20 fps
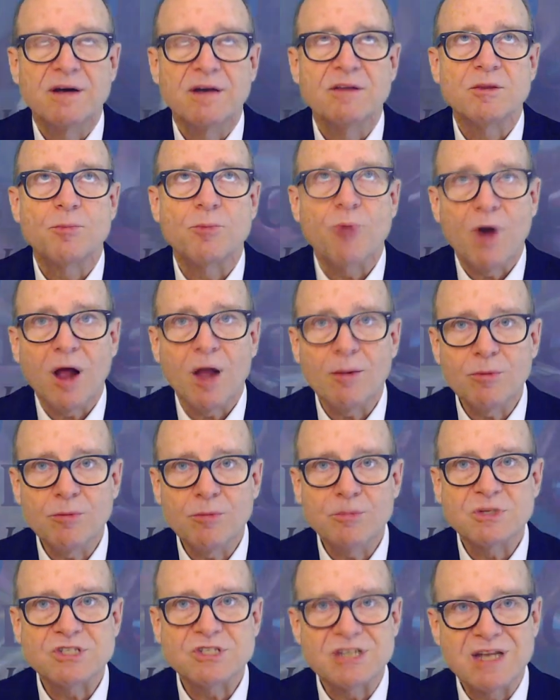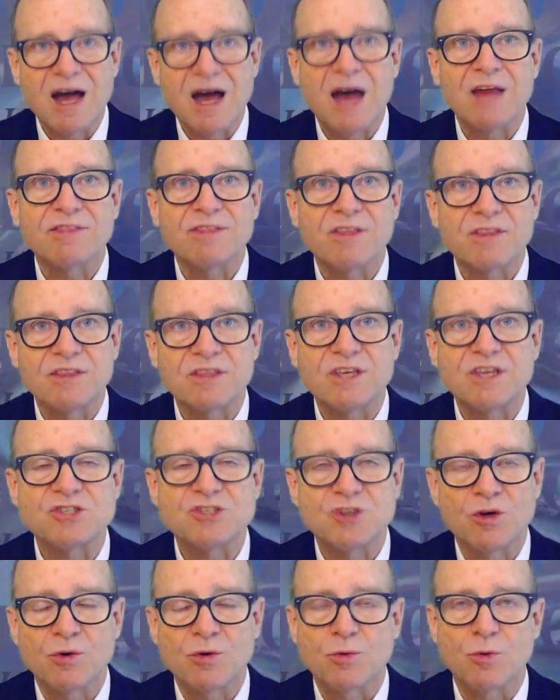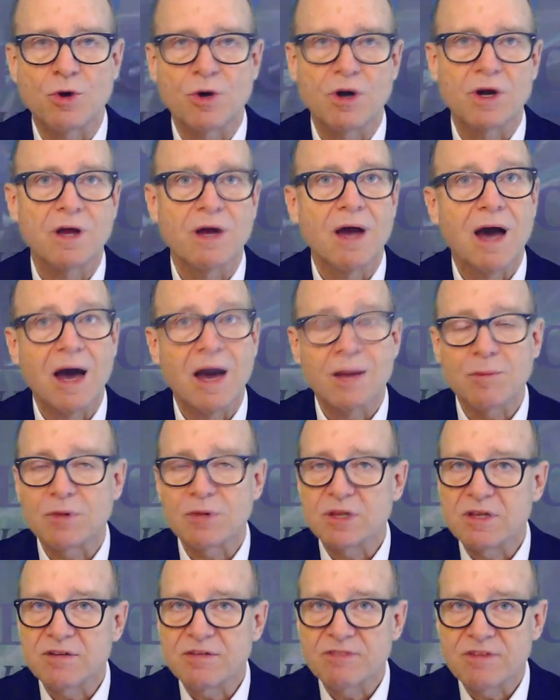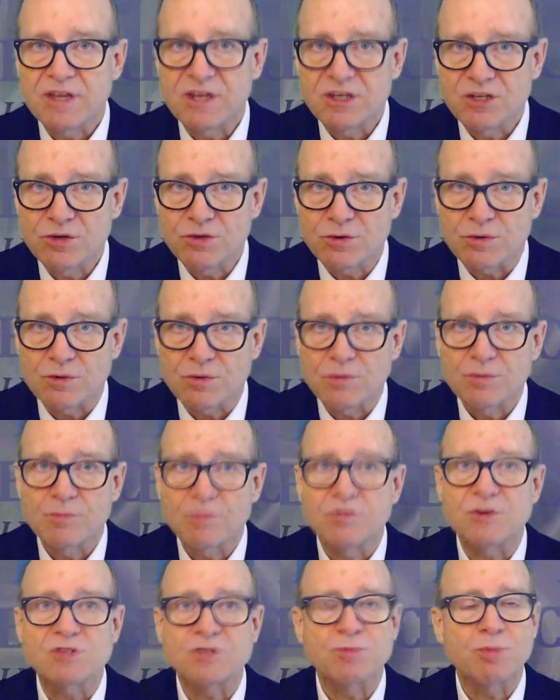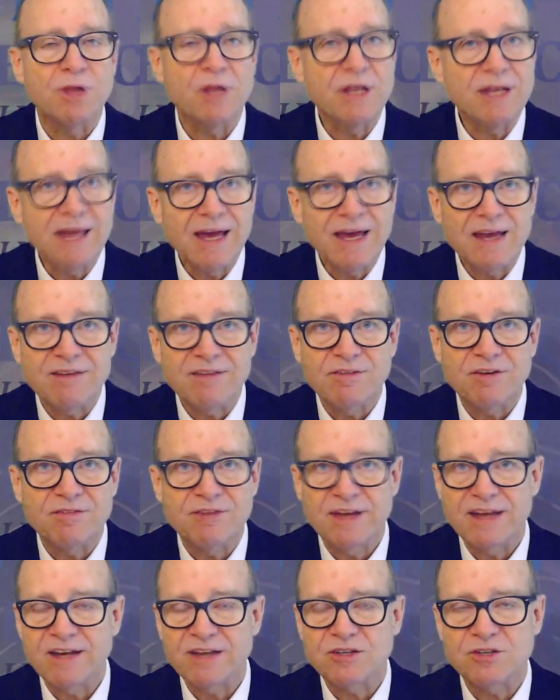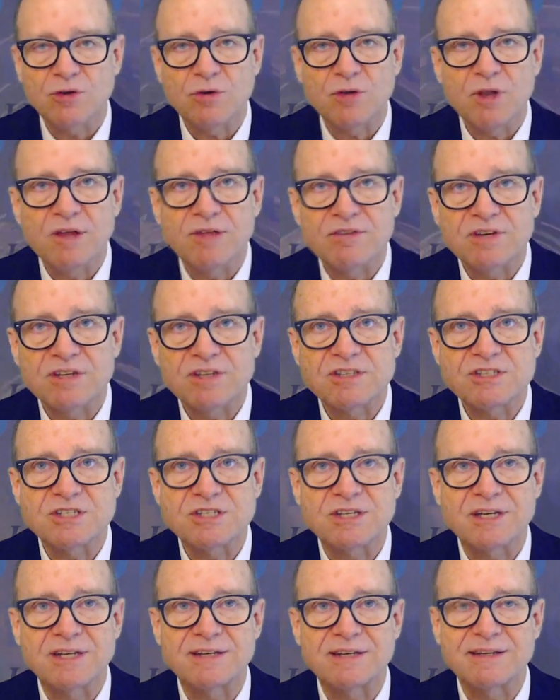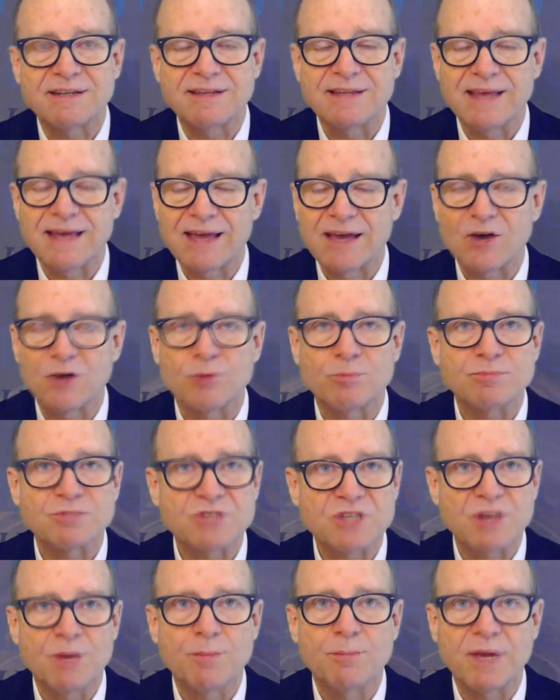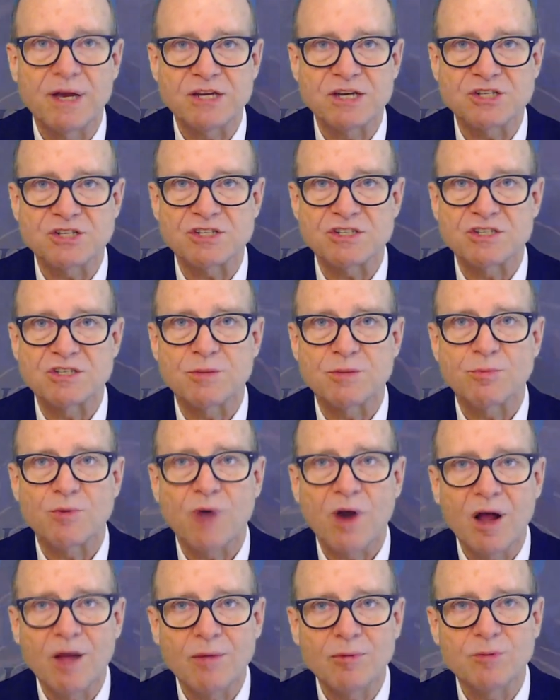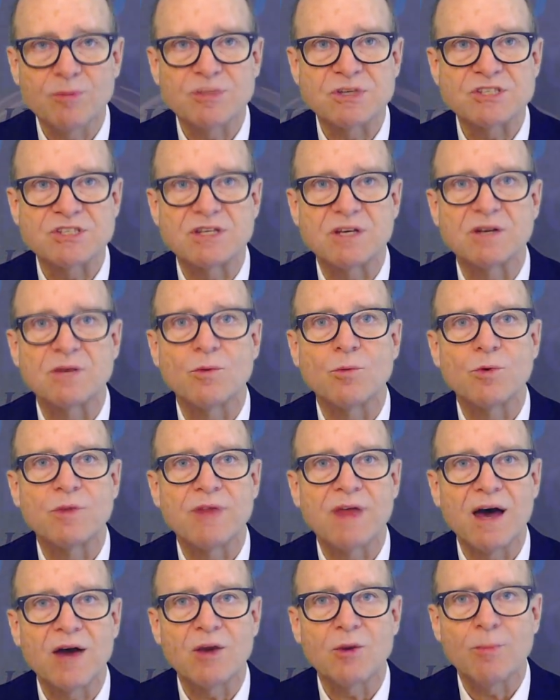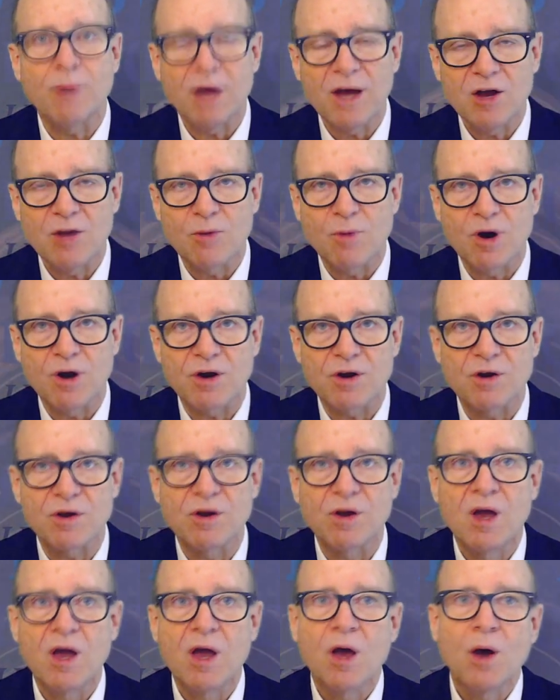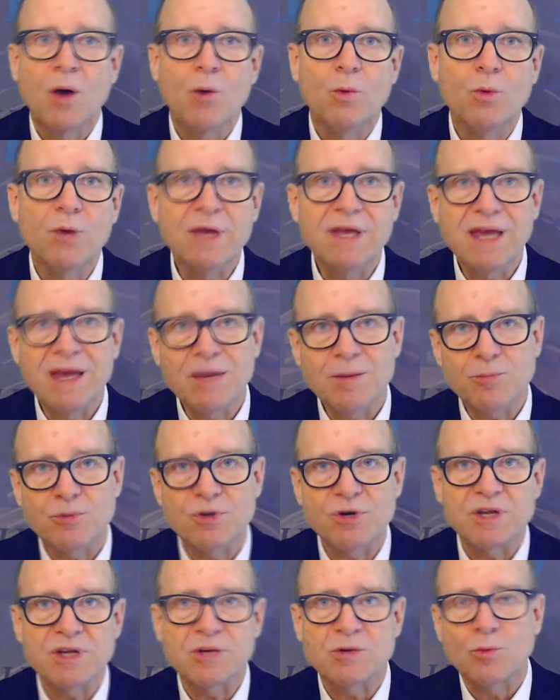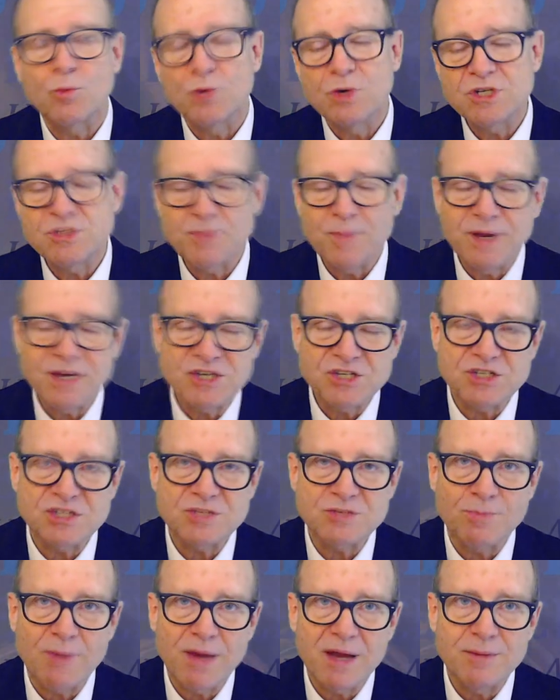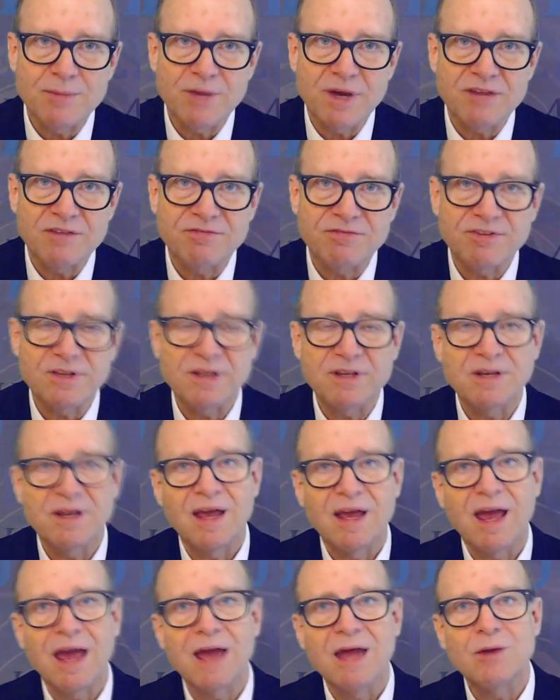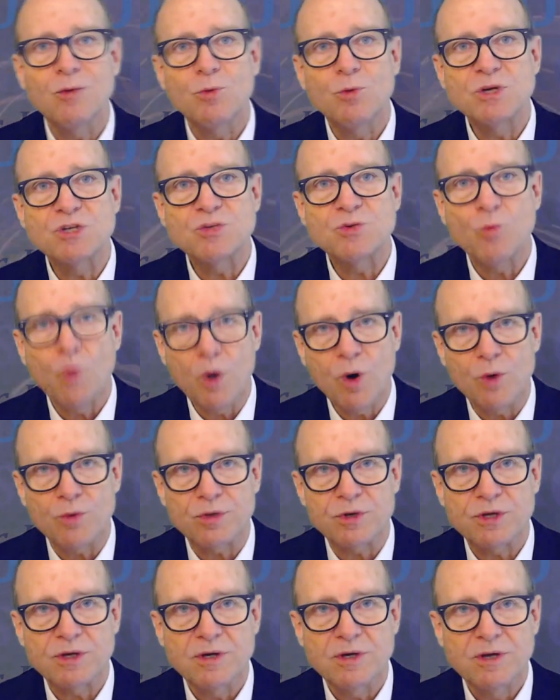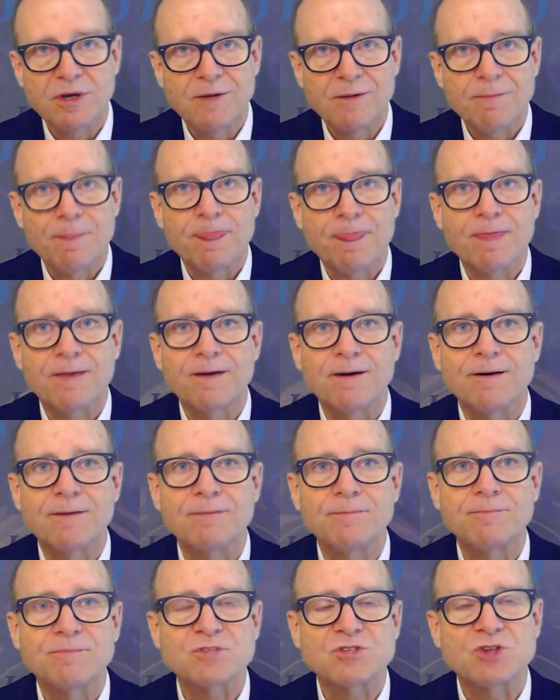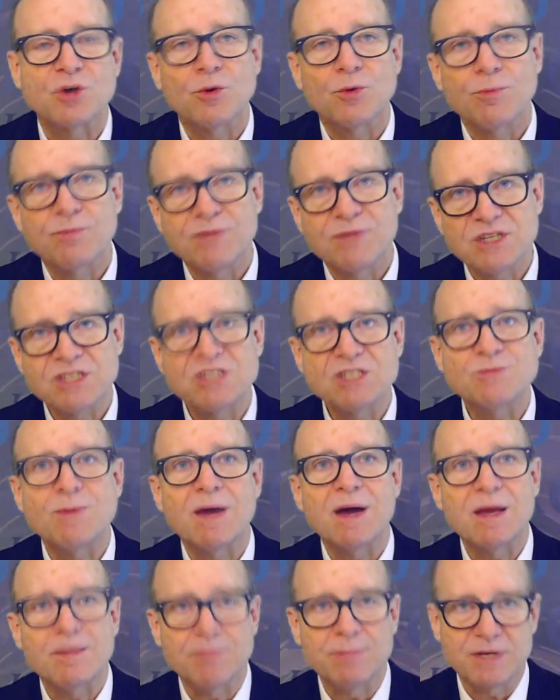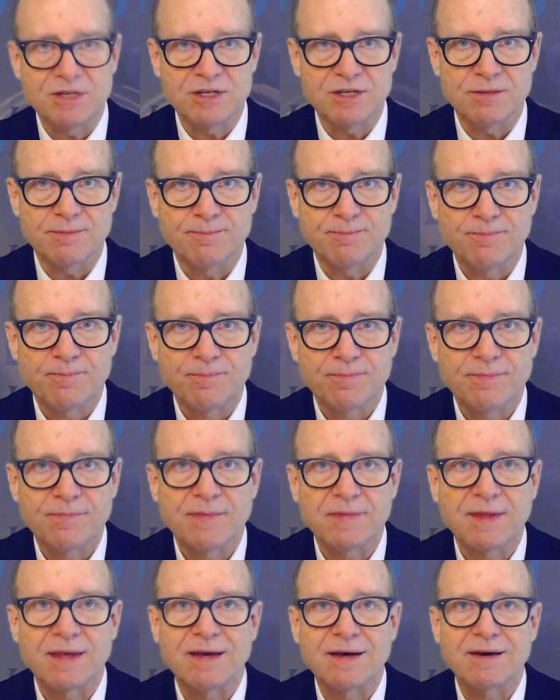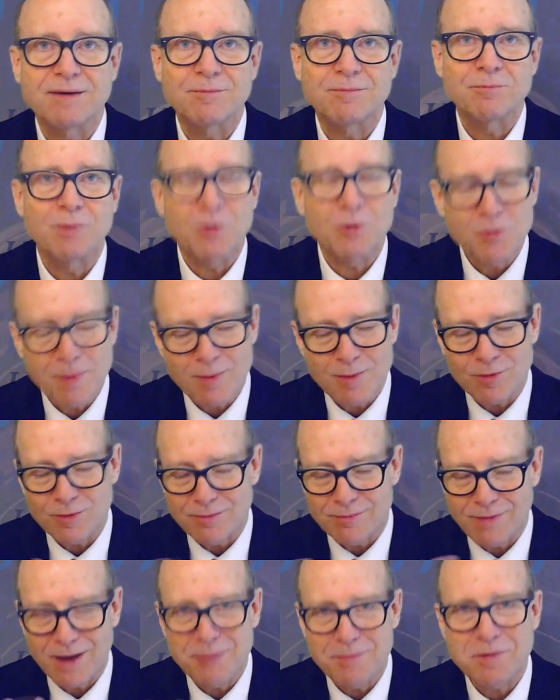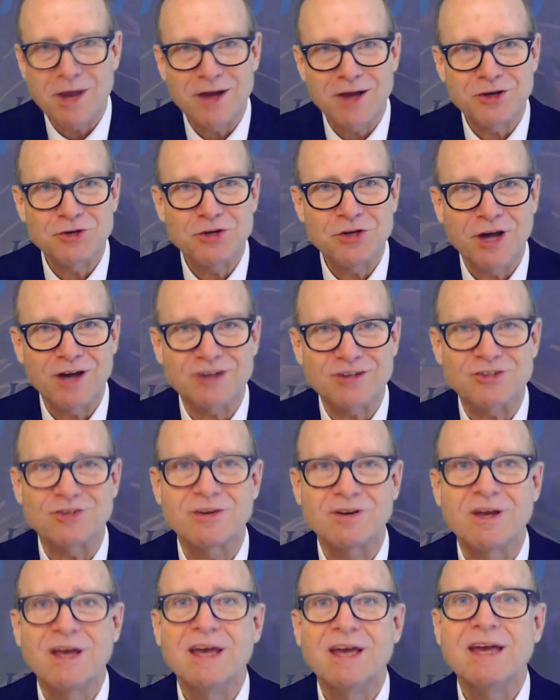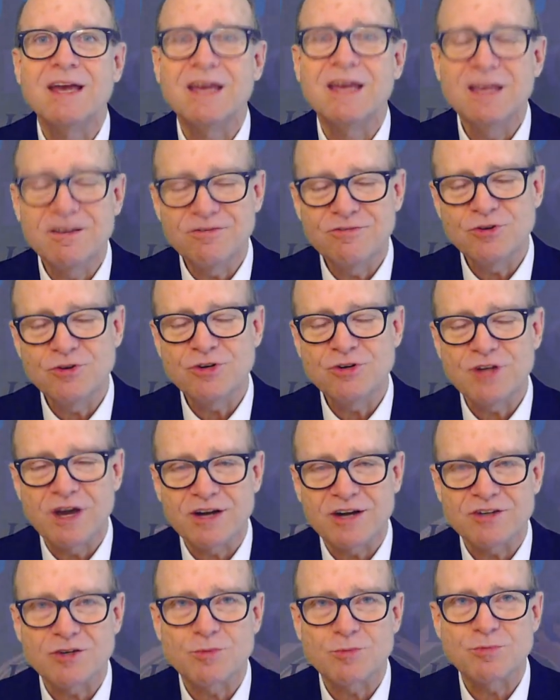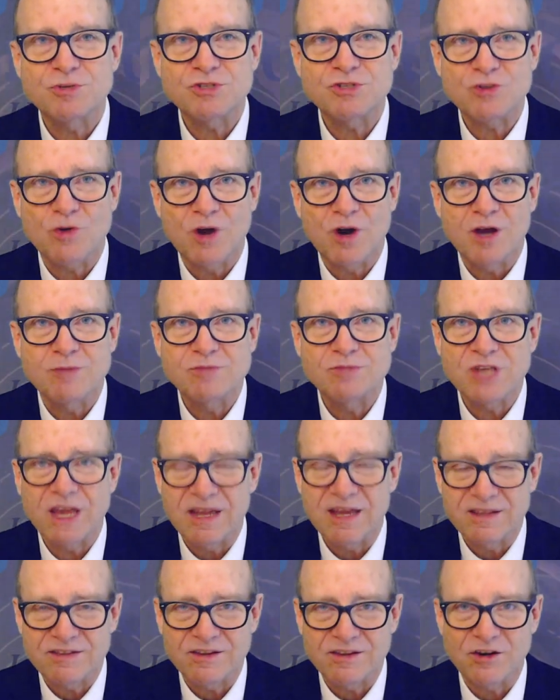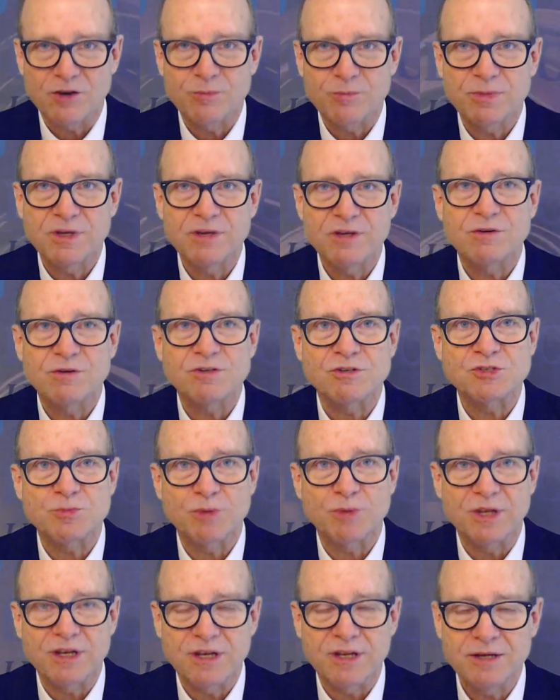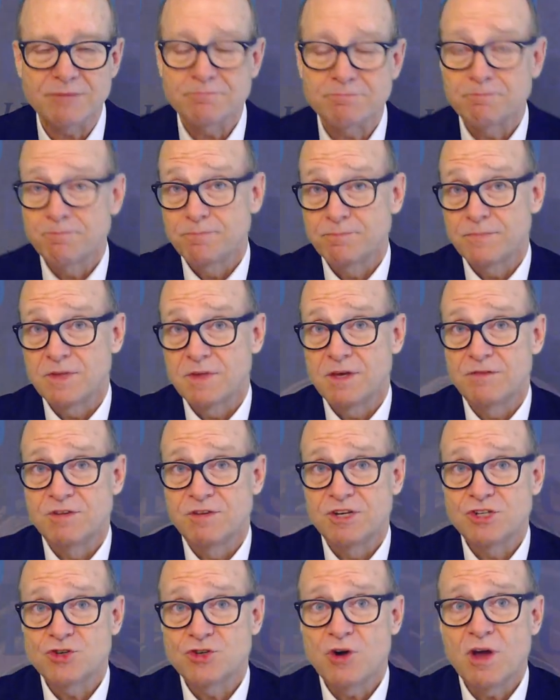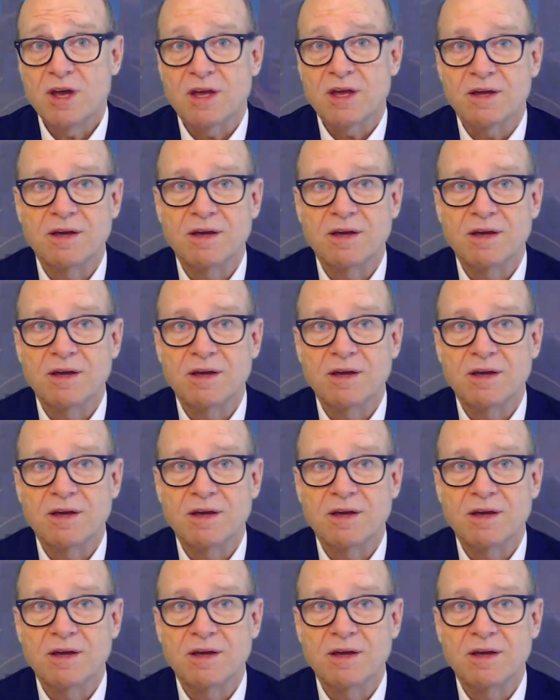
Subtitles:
The problem is not that these don't work. I believe they do. There's plenty of anecdotal evidence that they help some patients. The problem is that without a biomarker, we can't predict which patients might benefit and which won't. So this is my opinion. But remember, I'm not your doctor. If your doctor prescribes hand therapy or splinting, give it a try.